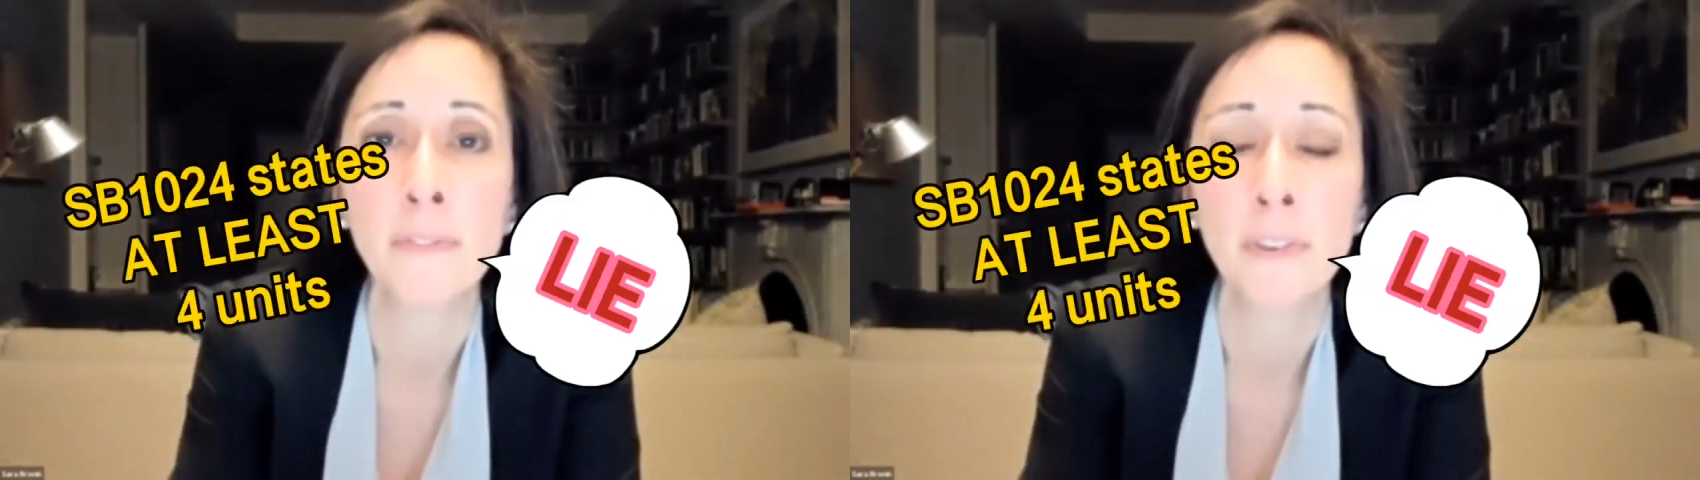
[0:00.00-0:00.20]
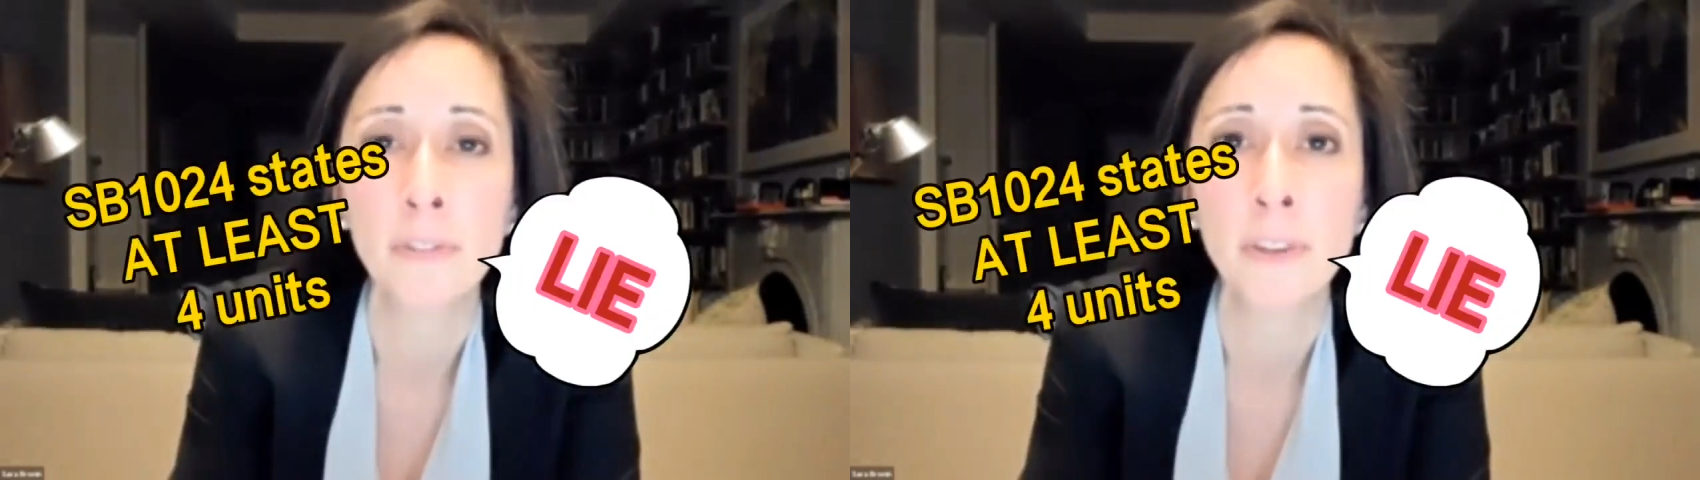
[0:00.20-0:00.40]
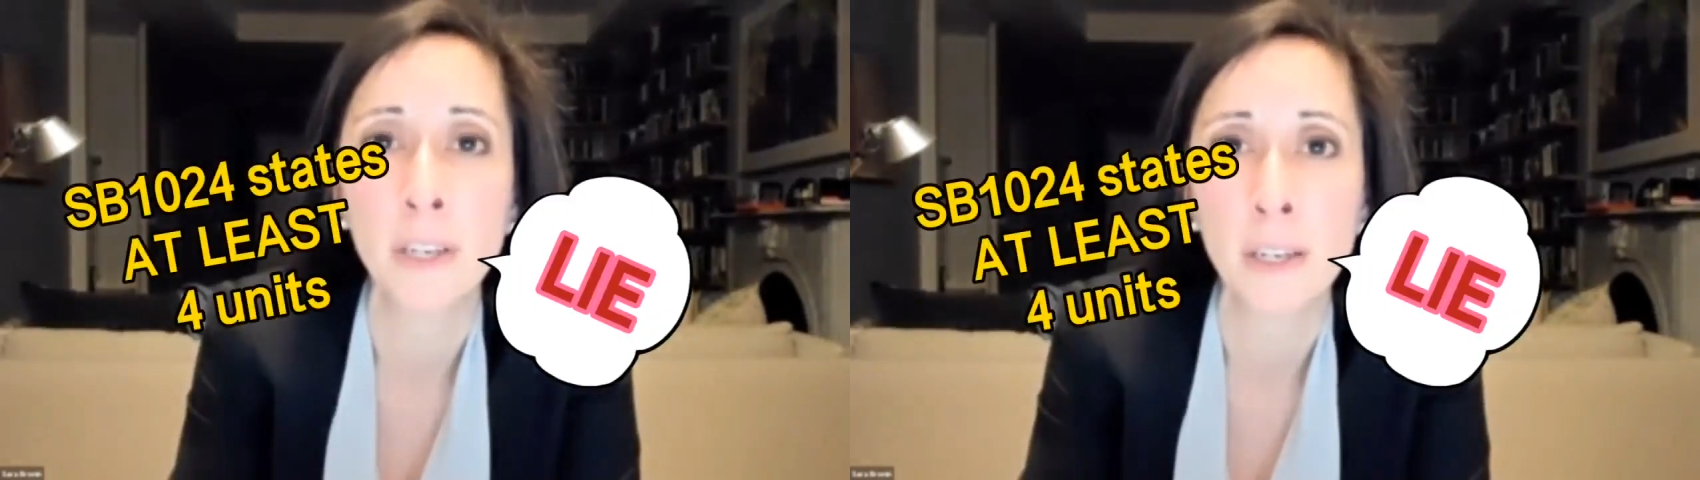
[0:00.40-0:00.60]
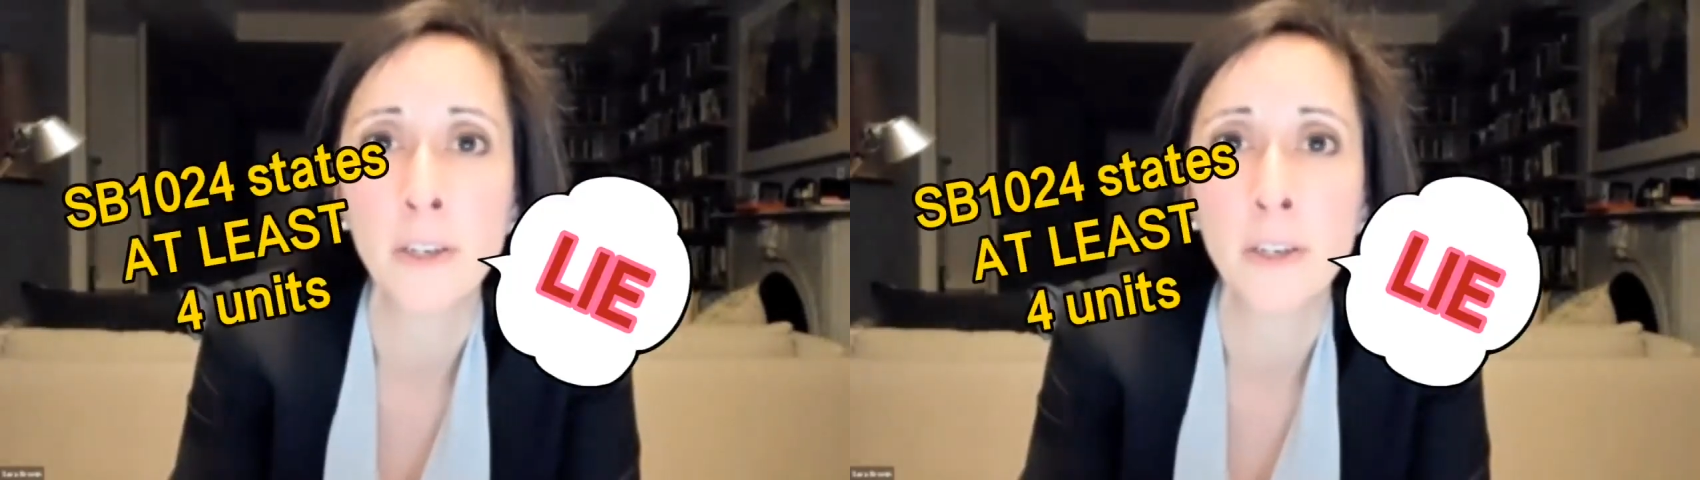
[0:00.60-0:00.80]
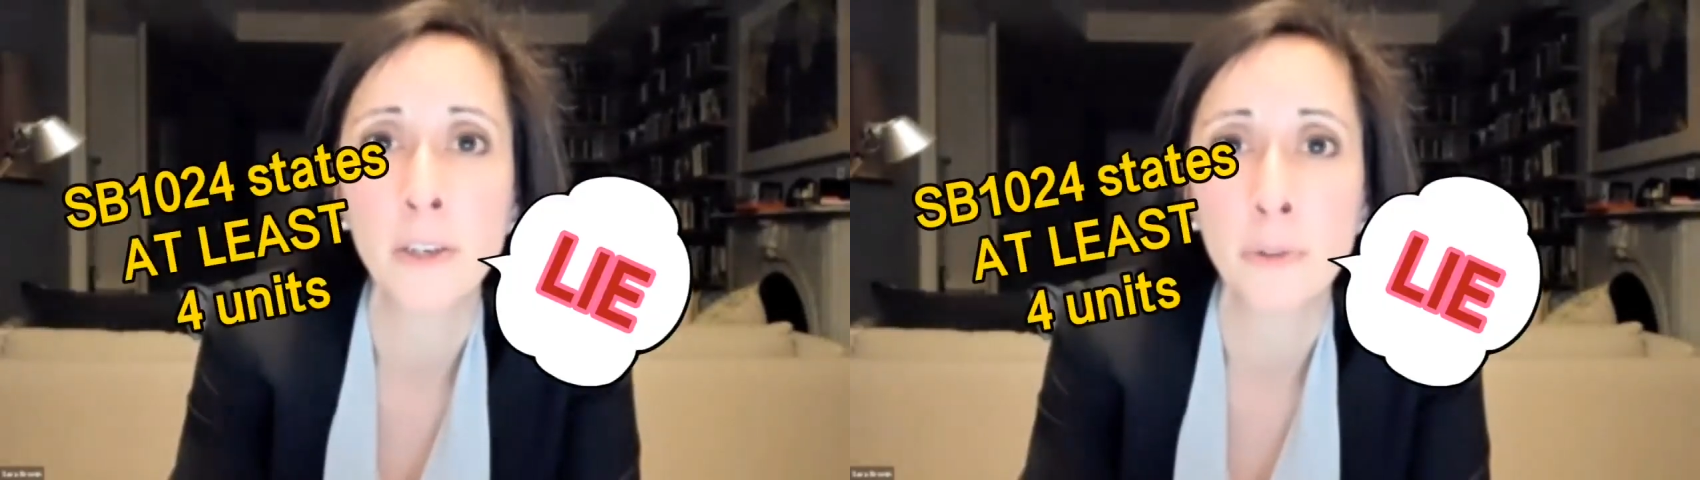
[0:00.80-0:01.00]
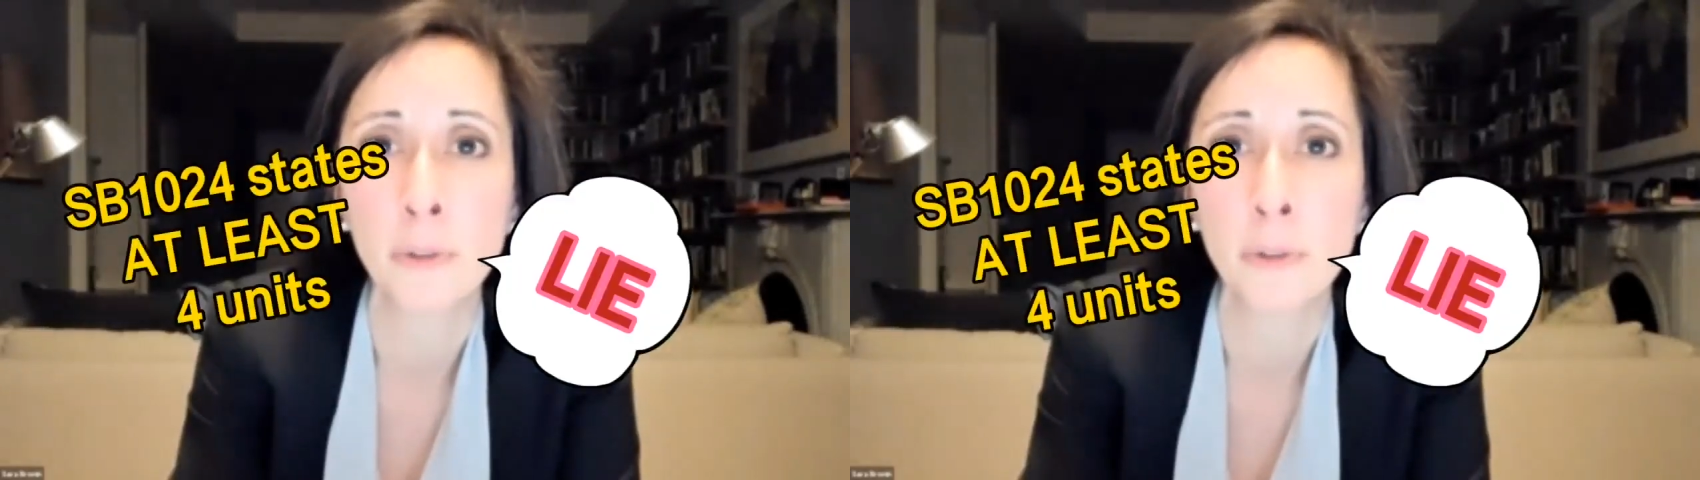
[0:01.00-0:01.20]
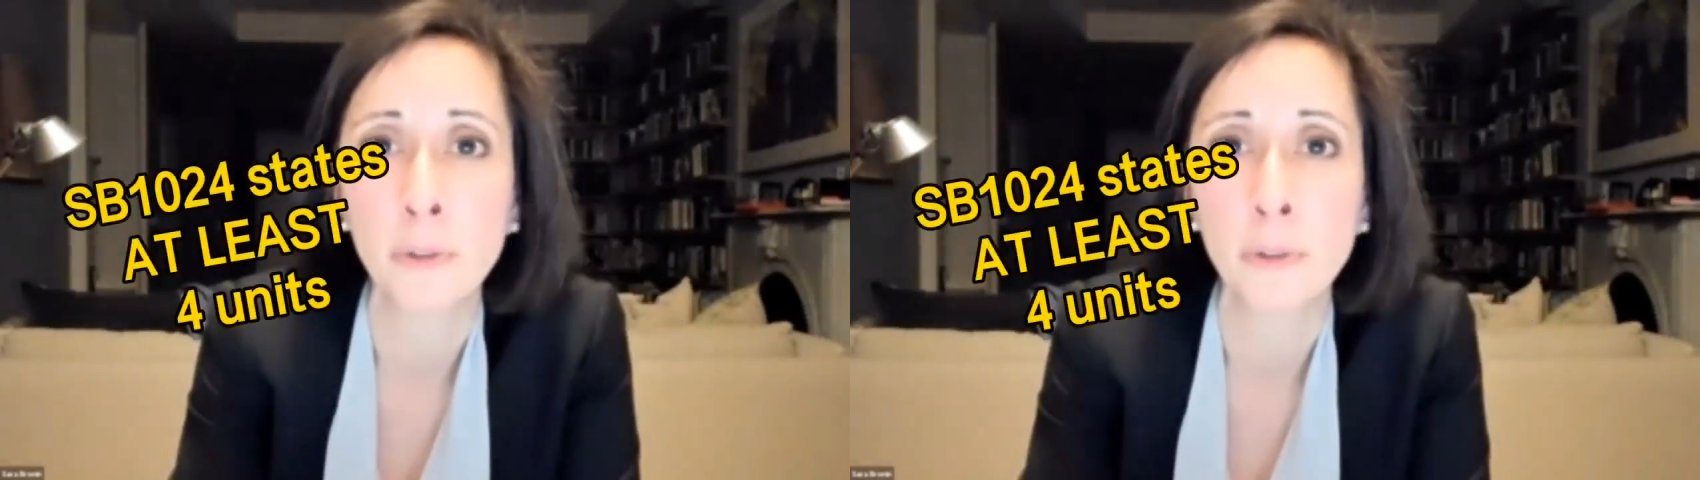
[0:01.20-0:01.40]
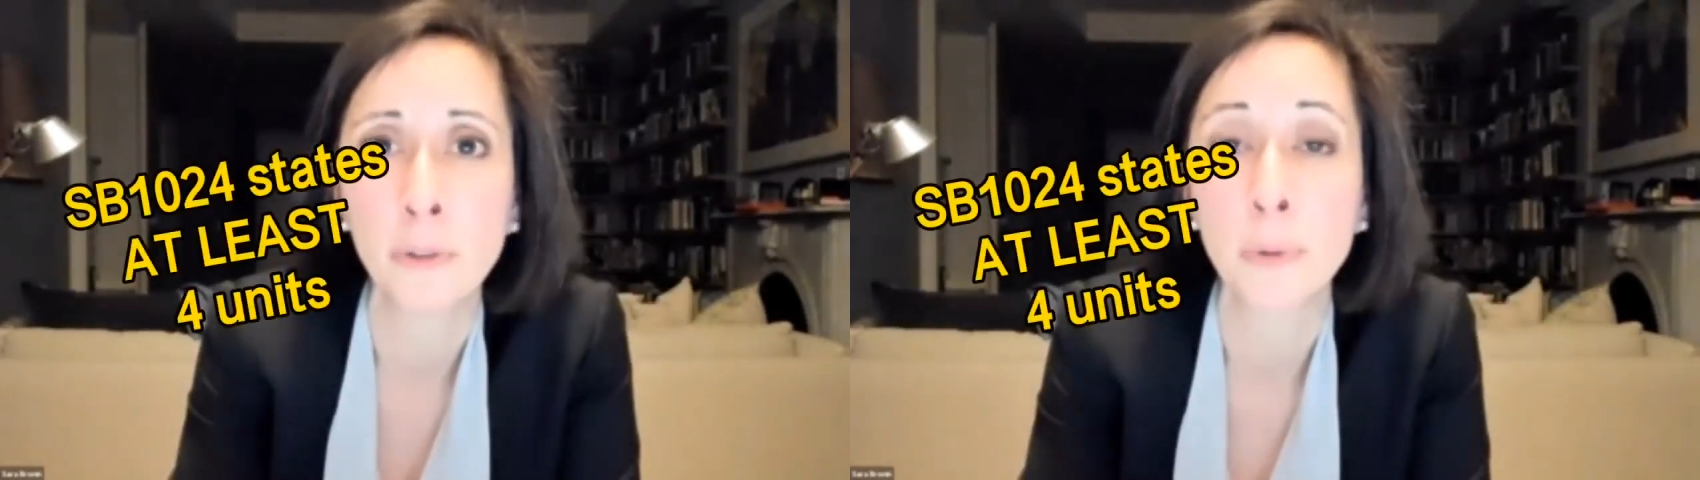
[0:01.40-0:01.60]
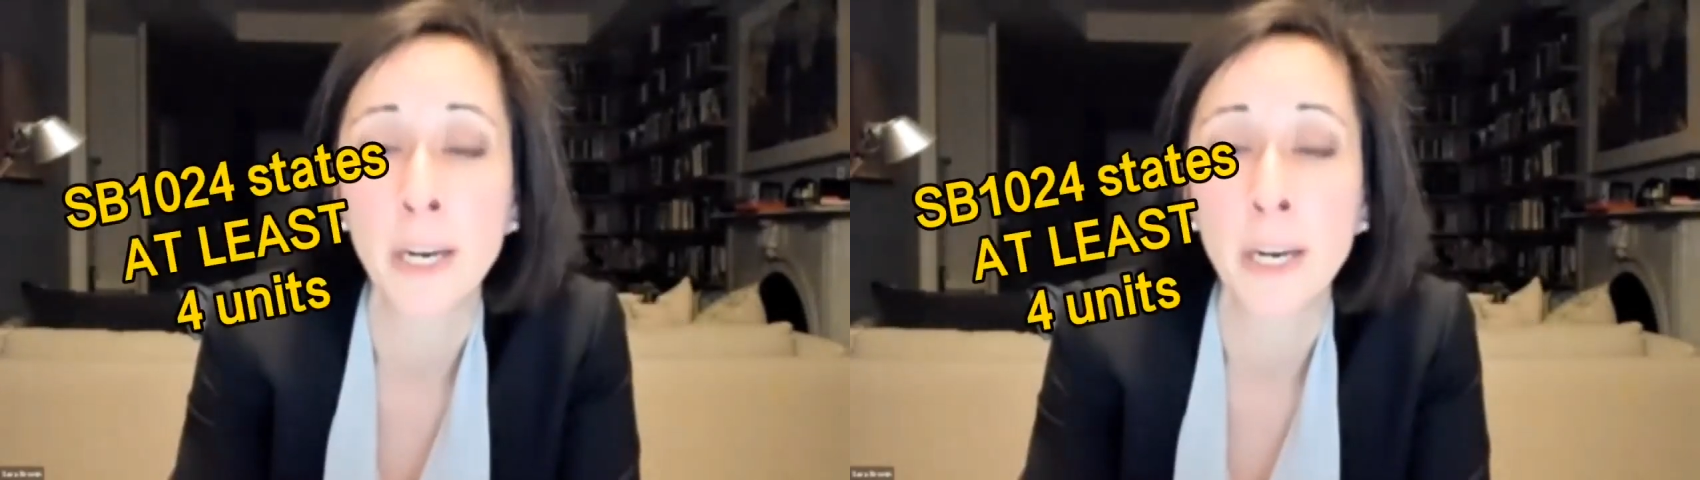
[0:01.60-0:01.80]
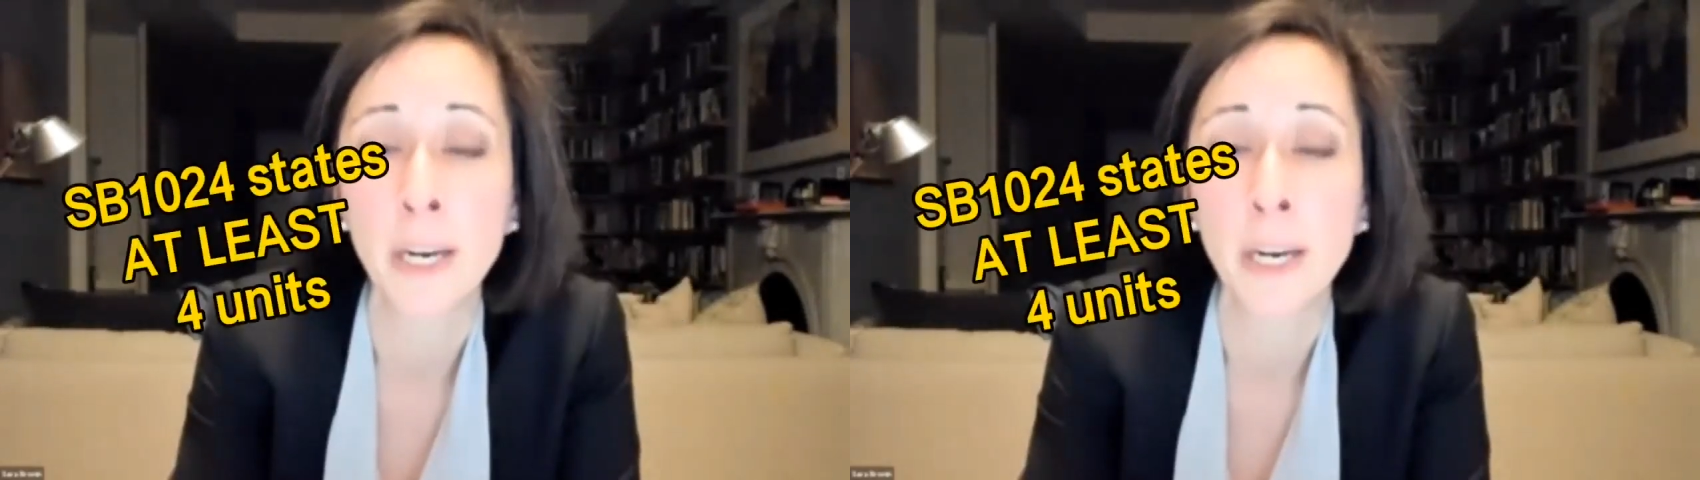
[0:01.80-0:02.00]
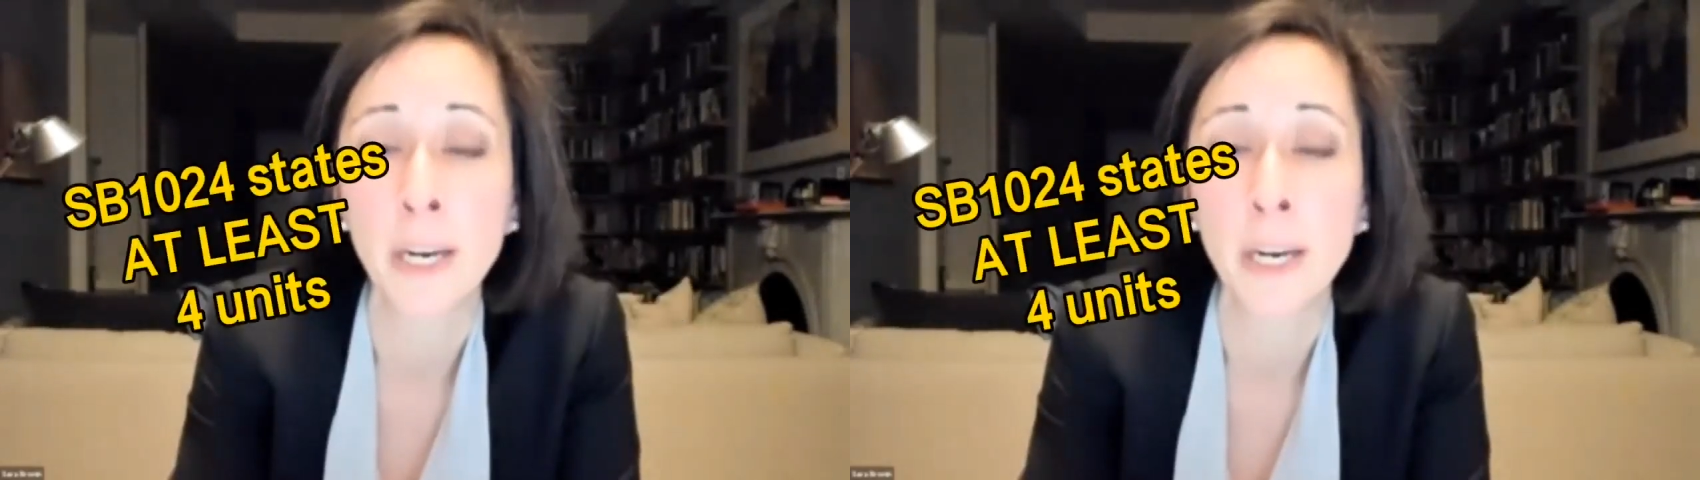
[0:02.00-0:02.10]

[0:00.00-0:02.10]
15 units per acre.